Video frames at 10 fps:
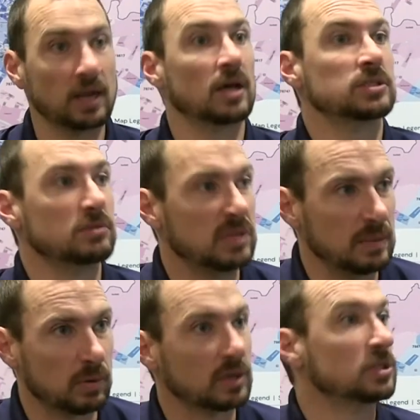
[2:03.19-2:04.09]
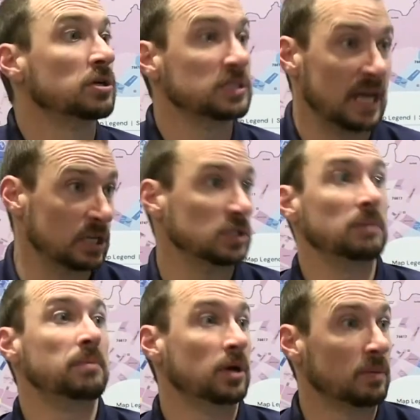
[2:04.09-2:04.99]
and also deeper because they're just
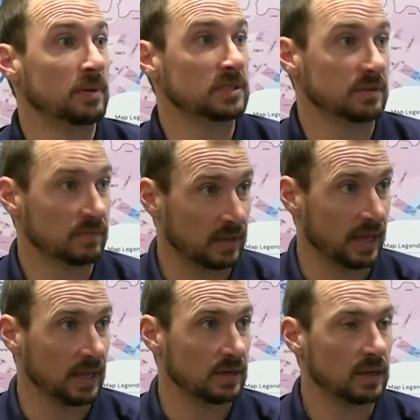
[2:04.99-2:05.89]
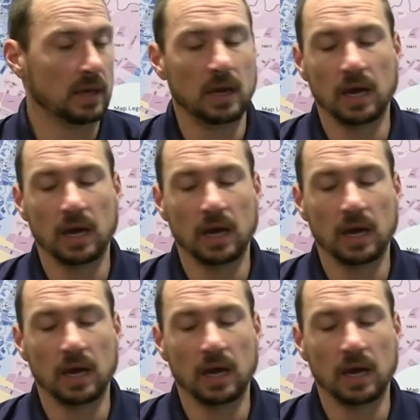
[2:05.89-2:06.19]
actually a bigger piece of land.